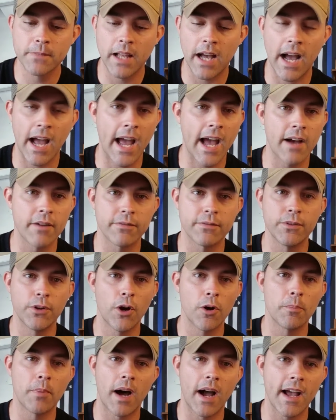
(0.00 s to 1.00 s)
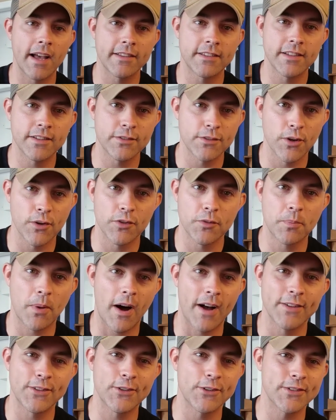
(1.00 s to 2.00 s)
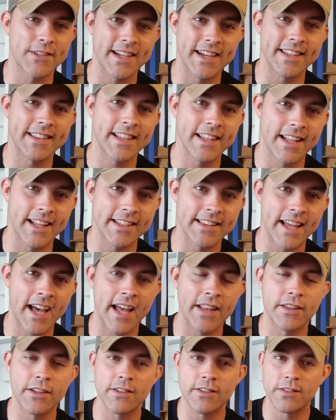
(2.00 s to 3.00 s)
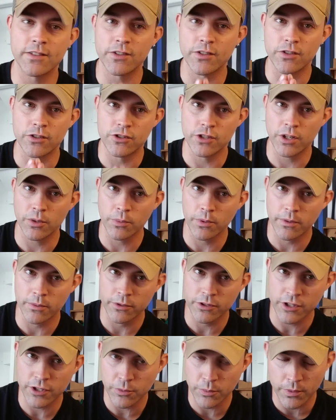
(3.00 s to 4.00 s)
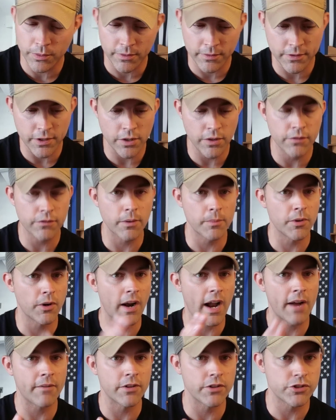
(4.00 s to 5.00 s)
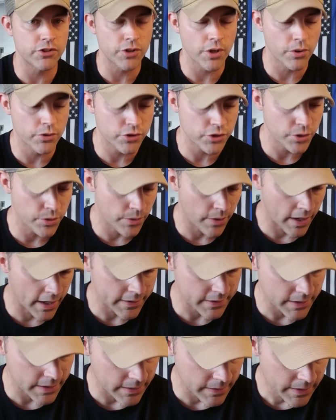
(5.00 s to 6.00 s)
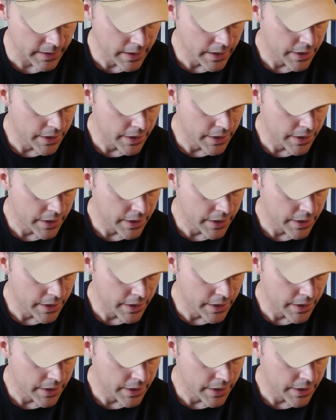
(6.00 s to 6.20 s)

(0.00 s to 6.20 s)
I have no biases, no sponsors, anything like that. This is just a genuine review from your average Joe shooter out there.